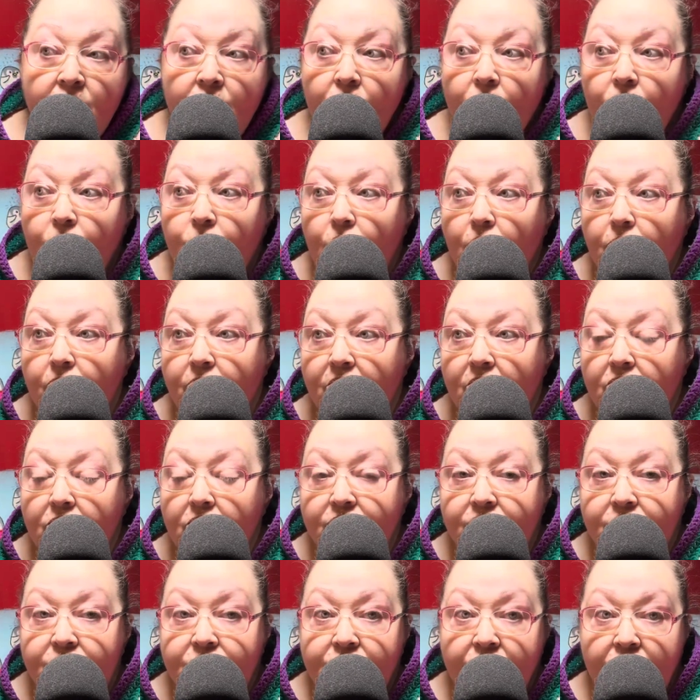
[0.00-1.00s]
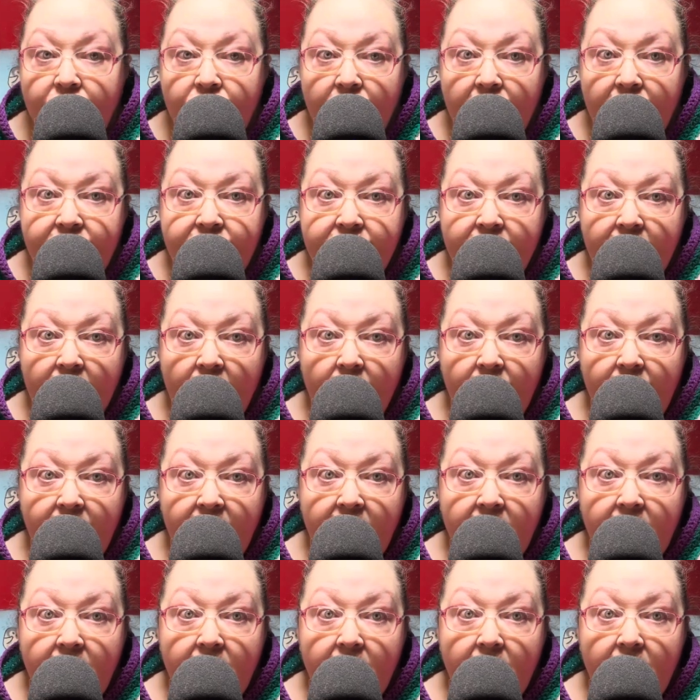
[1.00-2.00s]
Woolen mills generally tell
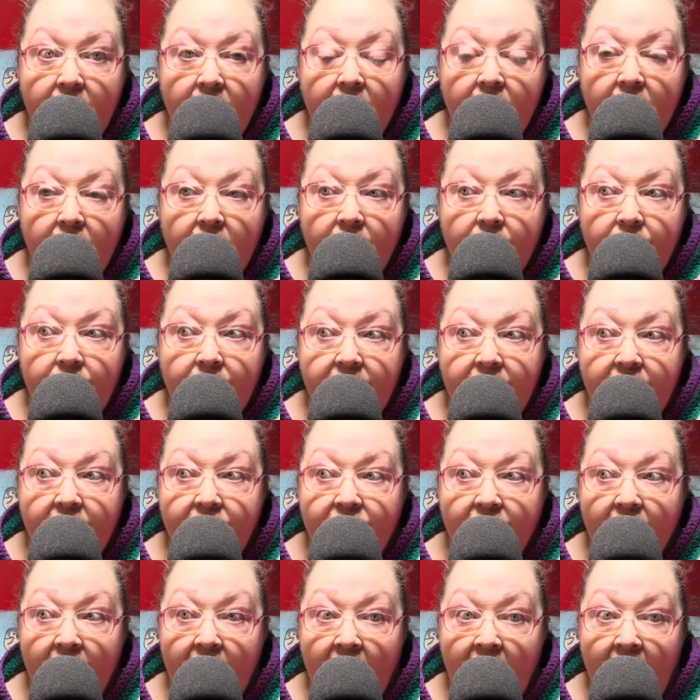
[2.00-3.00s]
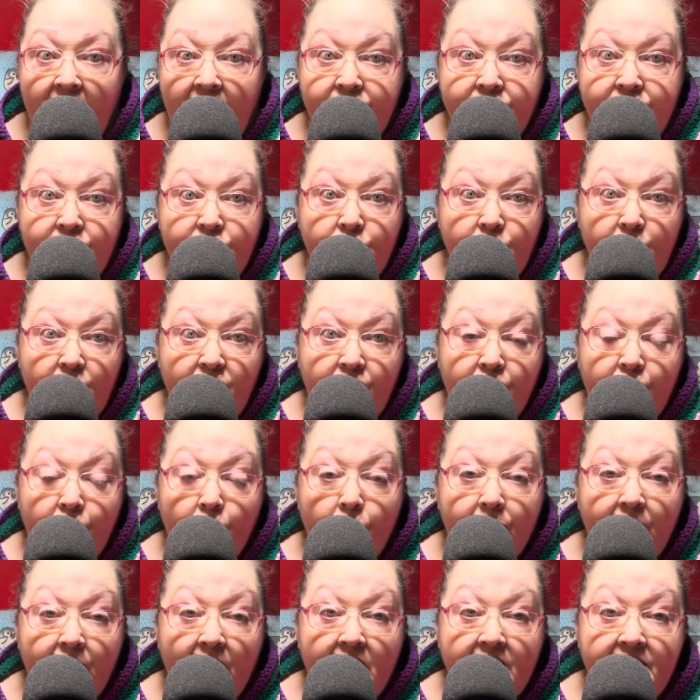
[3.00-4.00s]
me that if I have 2
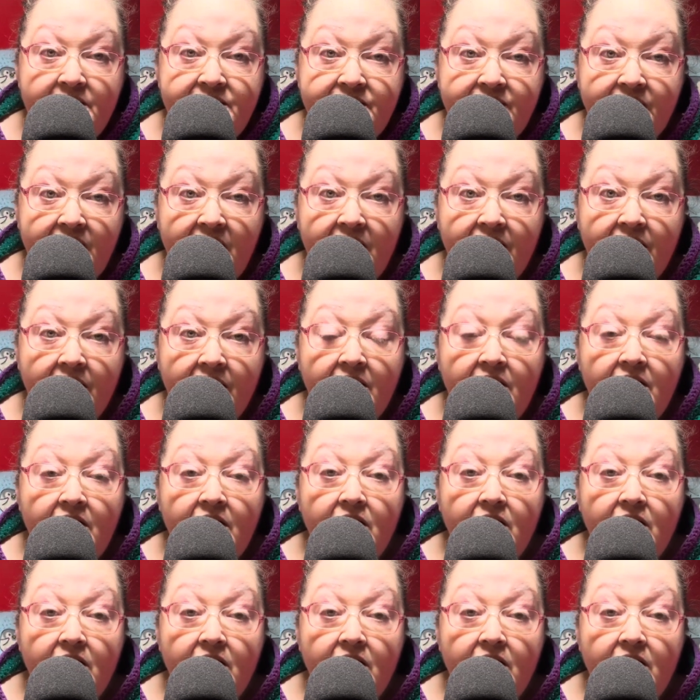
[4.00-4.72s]
4-plies together,